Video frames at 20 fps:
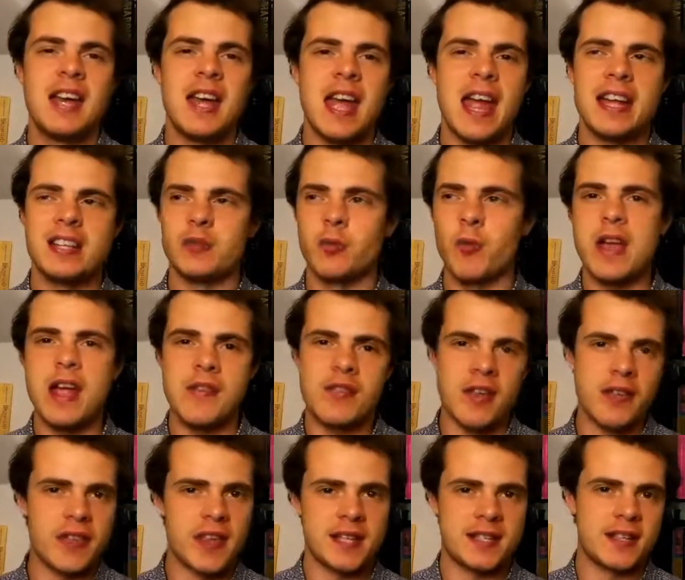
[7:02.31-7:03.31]
it's weird
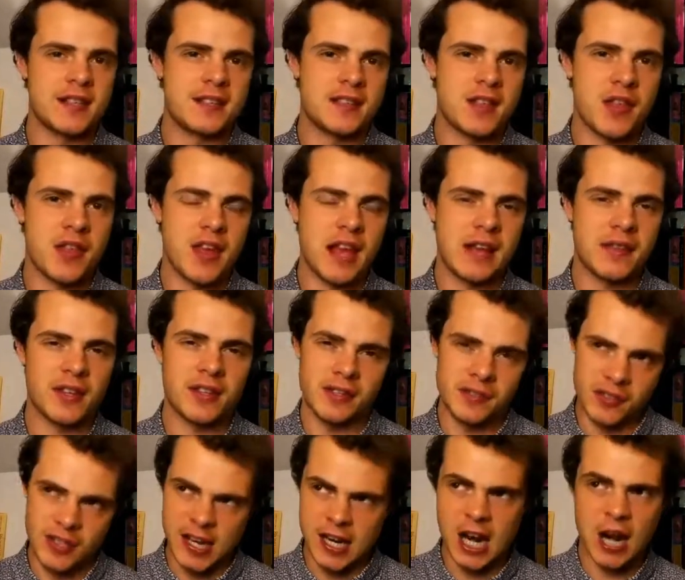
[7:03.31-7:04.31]
that this is the thing that
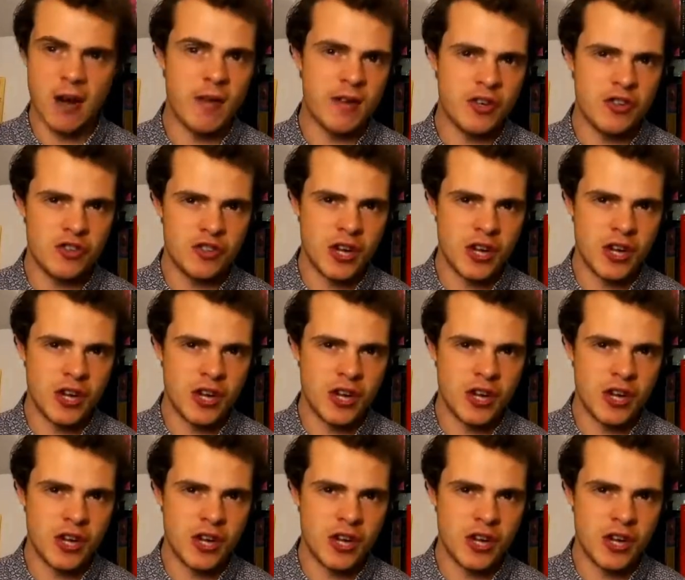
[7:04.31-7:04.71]
encourages